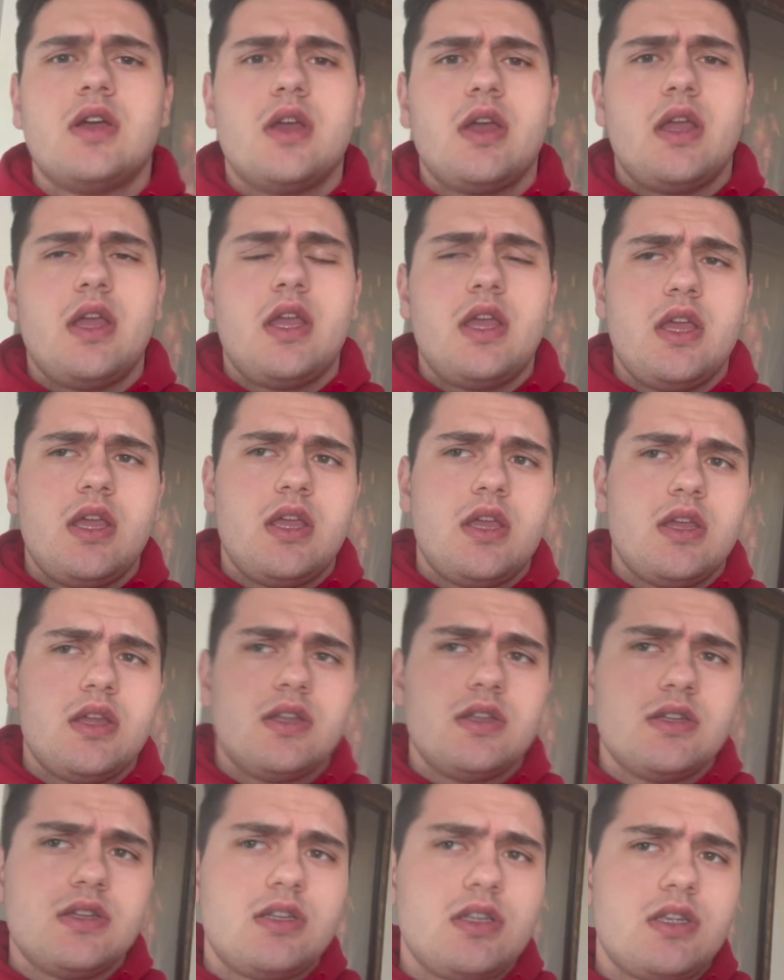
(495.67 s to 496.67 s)

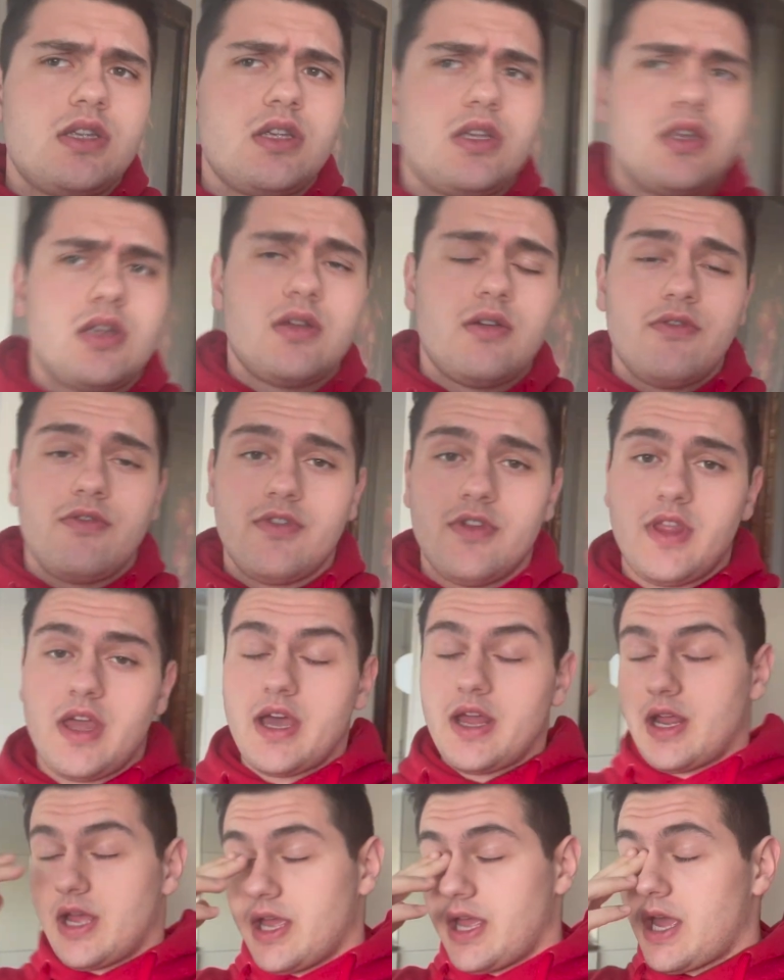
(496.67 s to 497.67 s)
And for
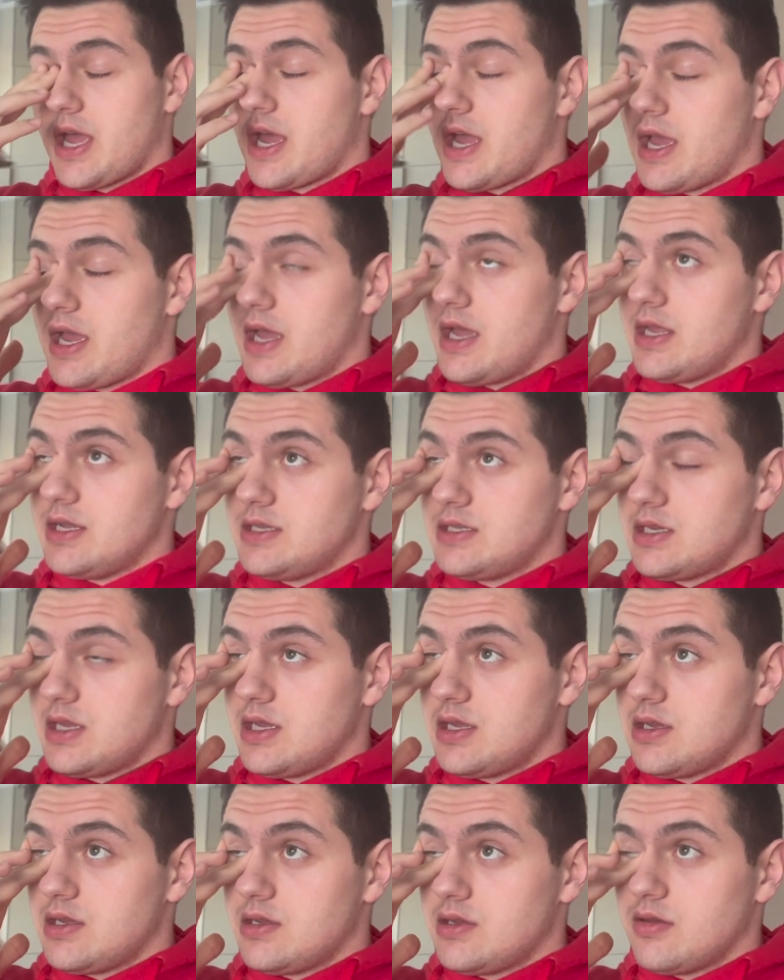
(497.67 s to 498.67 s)
that, I had
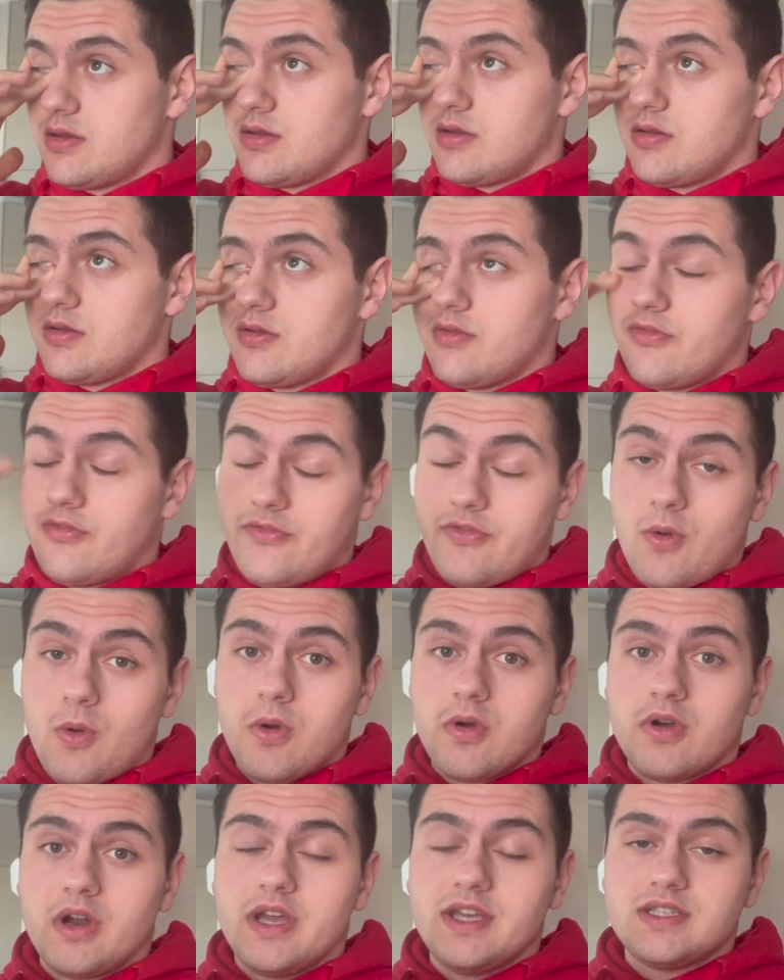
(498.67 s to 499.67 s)
4
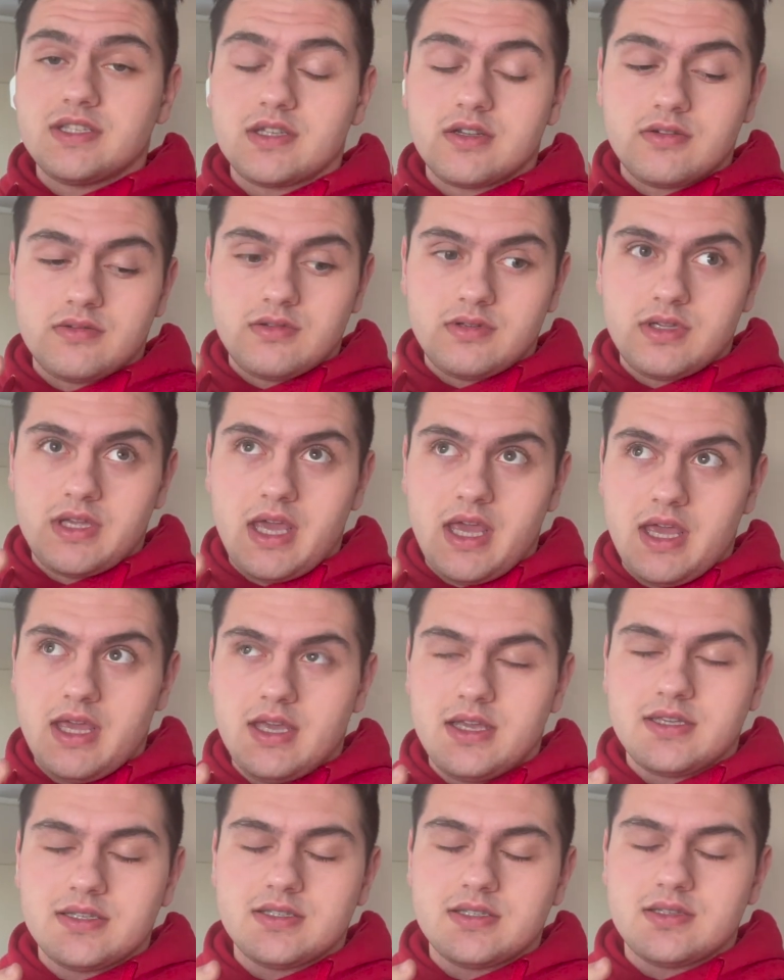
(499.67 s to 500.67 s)
rice
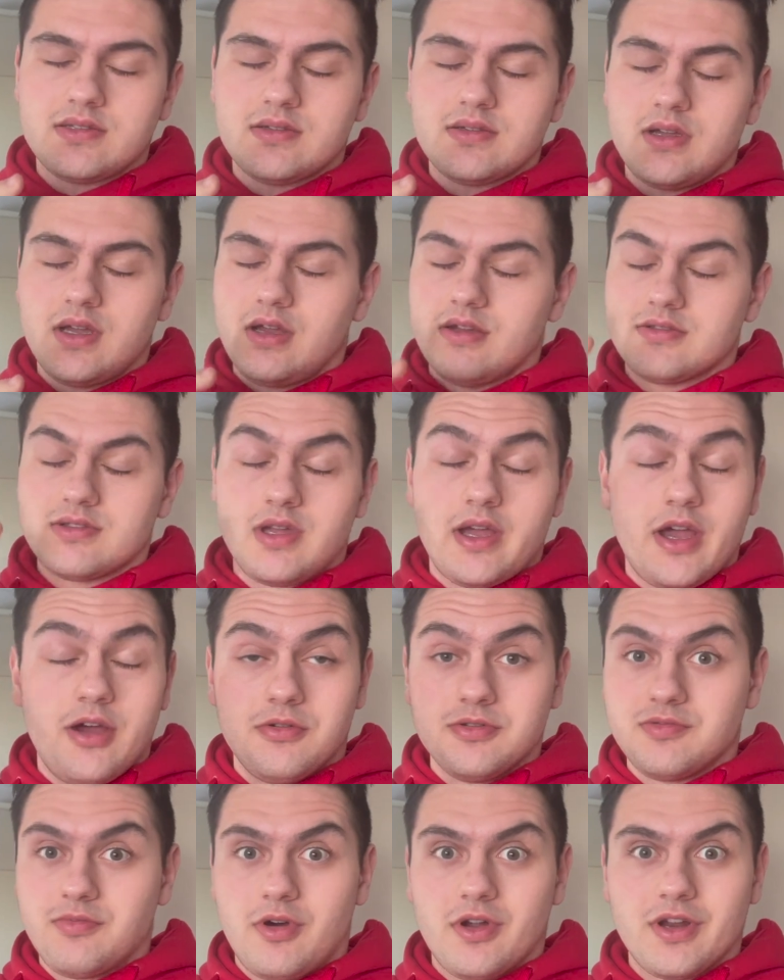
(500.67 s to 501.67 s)
cakes. I
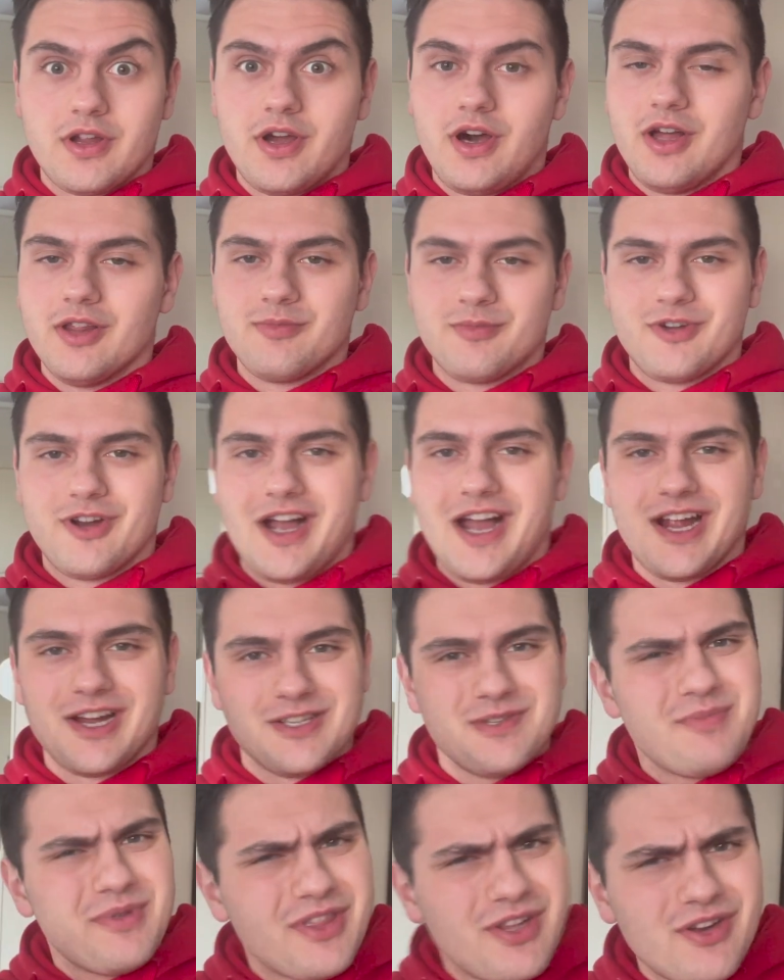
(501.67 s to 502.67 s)
always want to call them crackers,
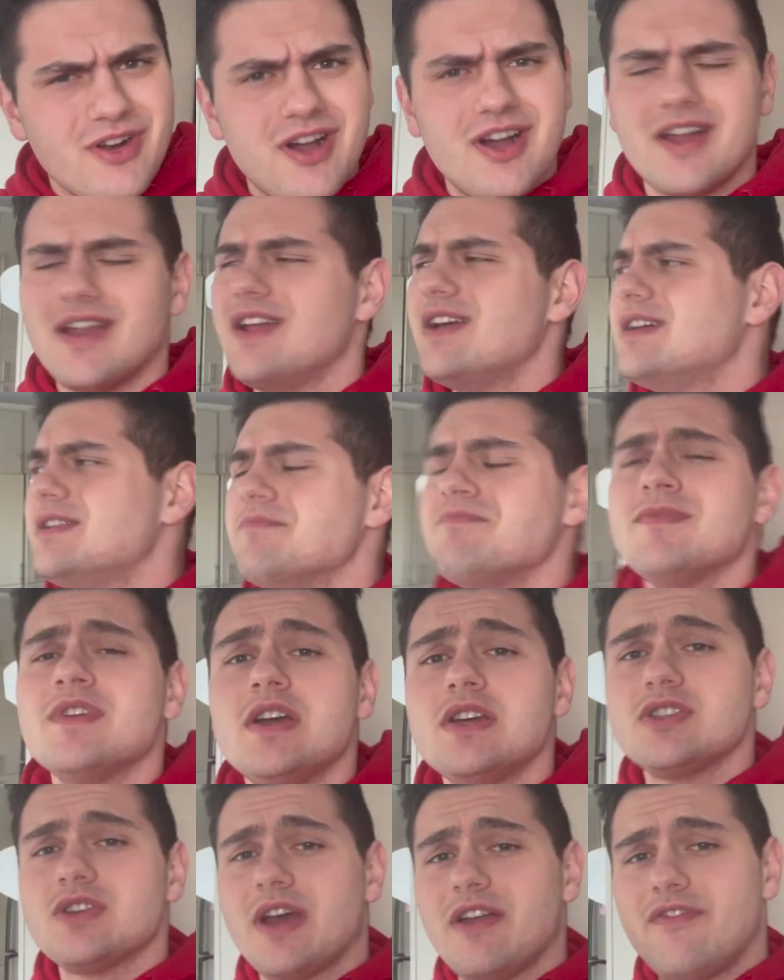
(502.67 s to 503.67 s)
but they're not.
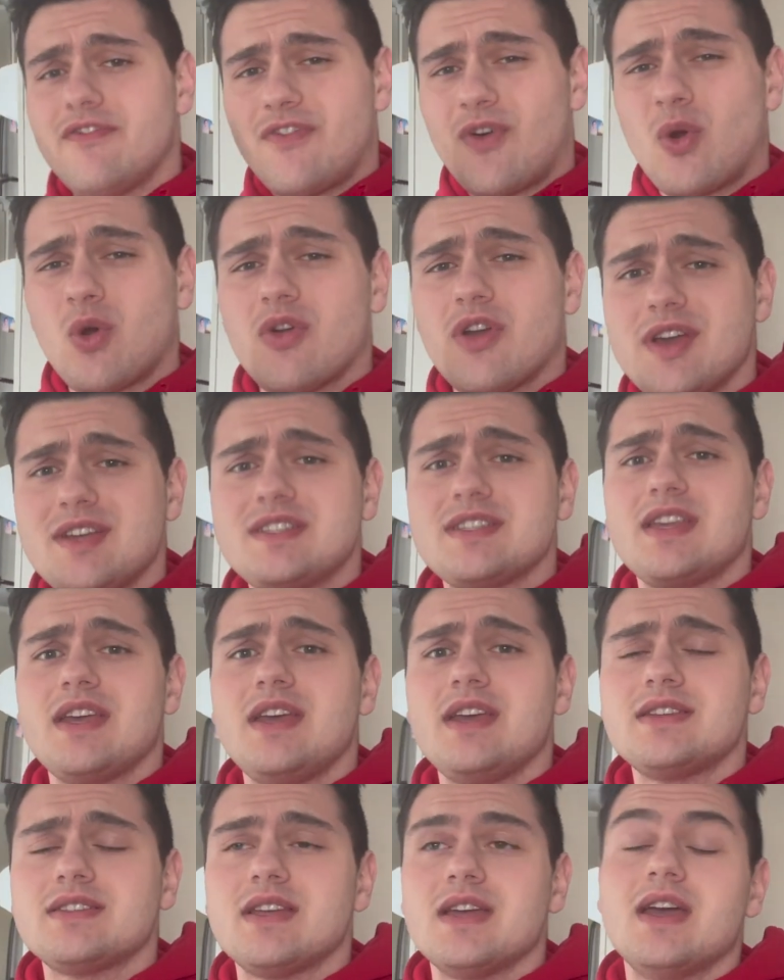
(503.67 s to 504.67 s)
So I had 4 rice
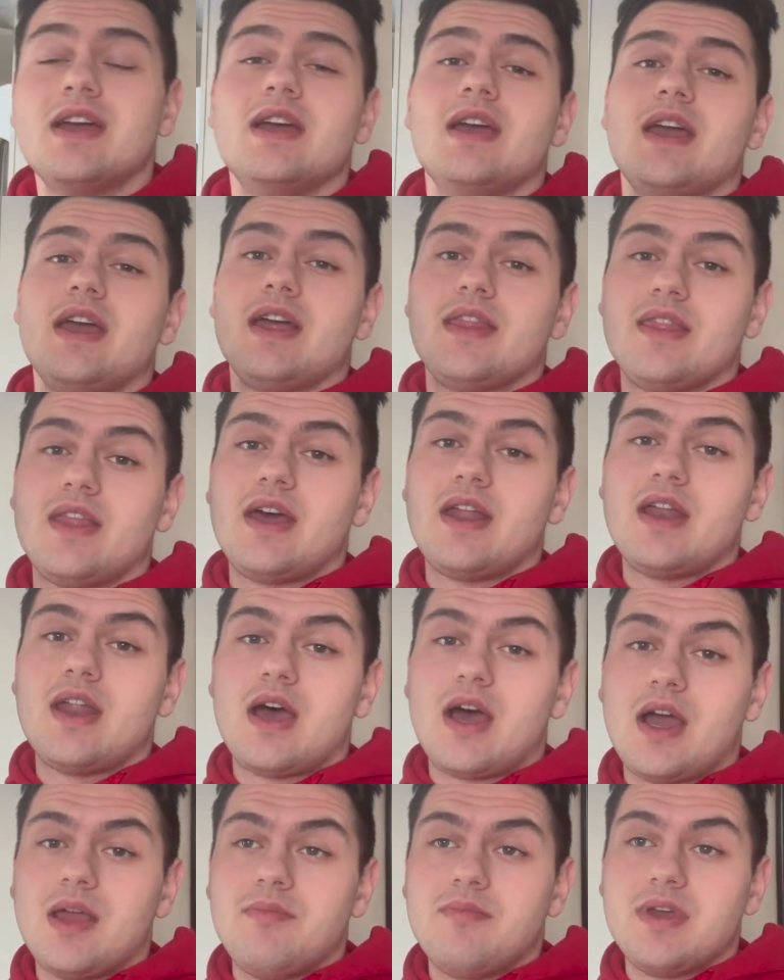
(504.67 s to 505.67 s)
cakes, and then
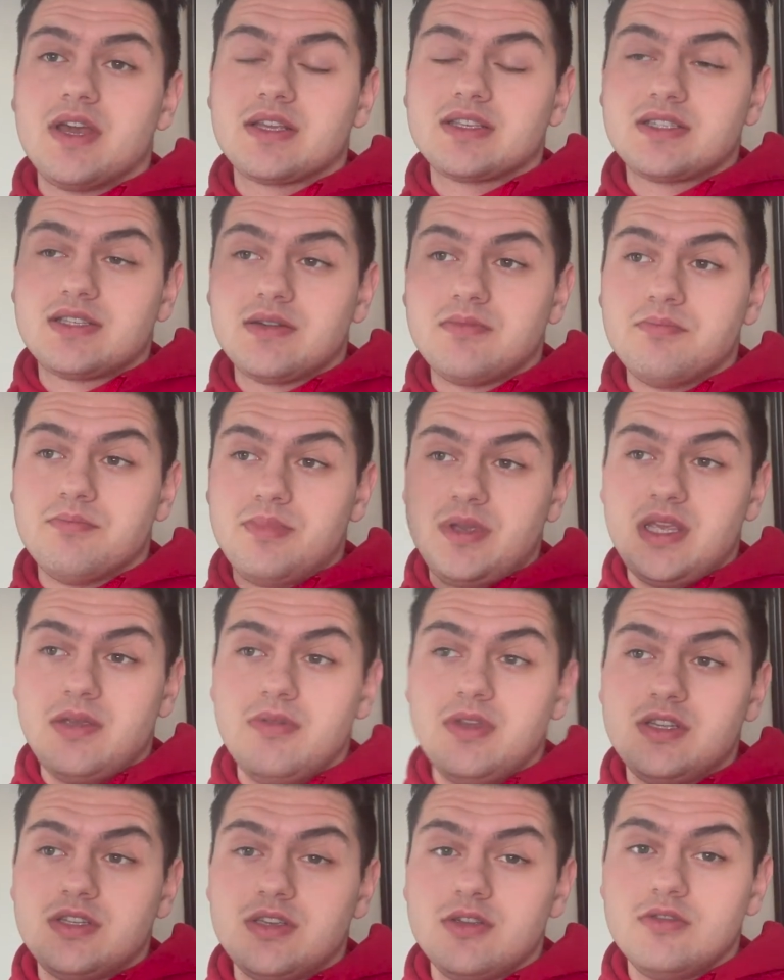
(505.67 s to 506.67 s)
I mixed some
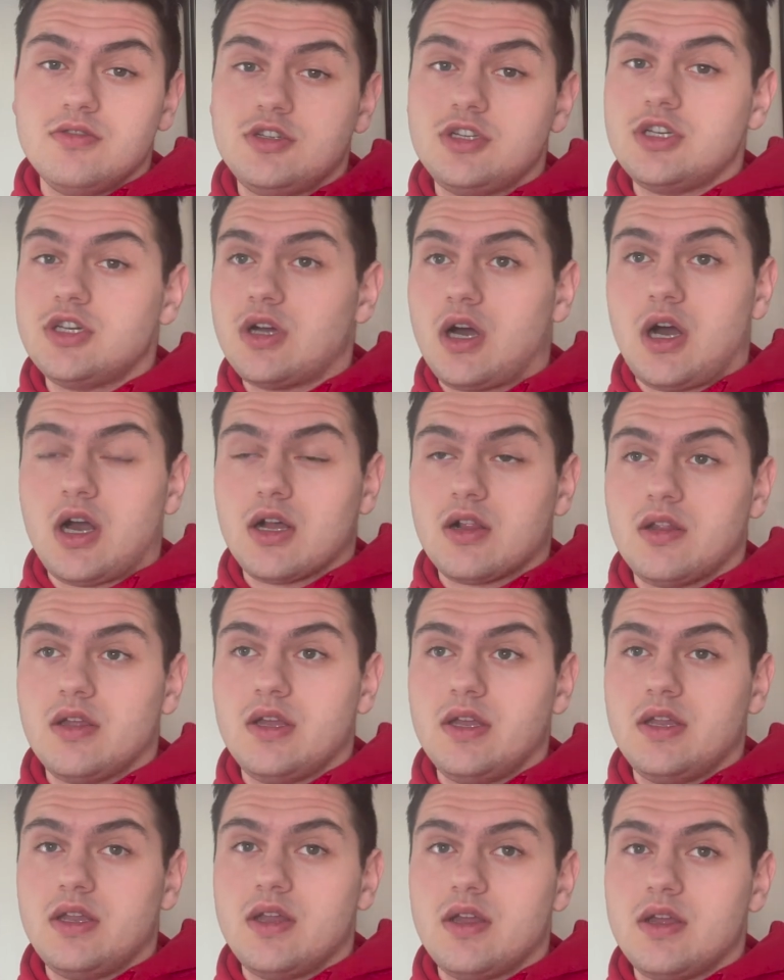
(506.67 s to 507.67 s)
PB2
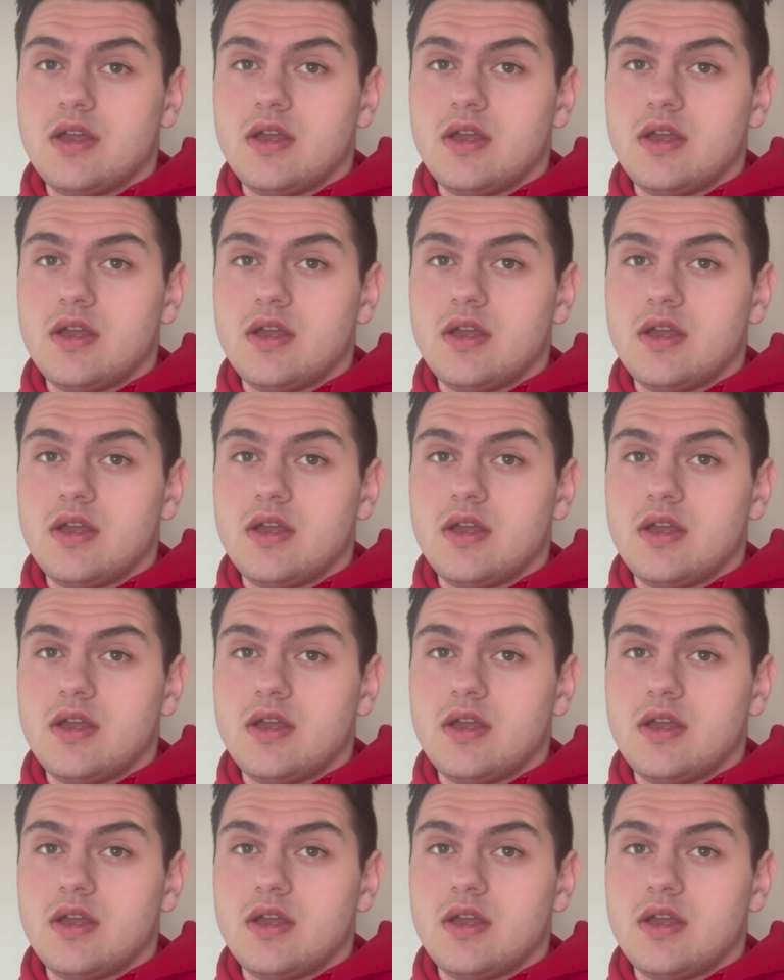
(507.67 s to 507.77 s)
chocolate